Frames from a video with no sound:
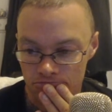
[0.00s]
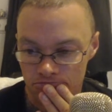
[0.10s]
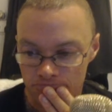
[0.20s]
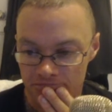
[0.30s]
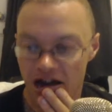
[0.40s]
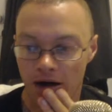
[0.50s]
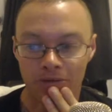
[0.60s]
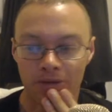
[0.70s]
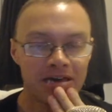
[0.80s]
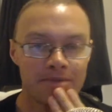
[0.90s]
But yeah,
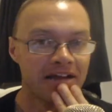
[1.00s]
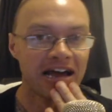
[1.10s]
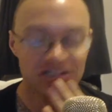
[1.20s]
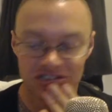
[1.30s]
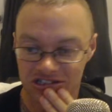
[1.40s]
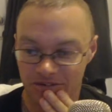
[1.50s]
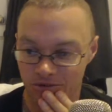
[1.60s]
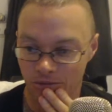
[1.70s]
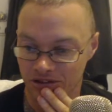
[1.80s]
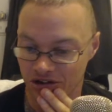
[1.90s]
I'm keeping Henderson. There's nothing
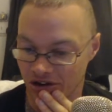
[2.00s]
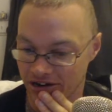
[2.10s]
wrong with the guy.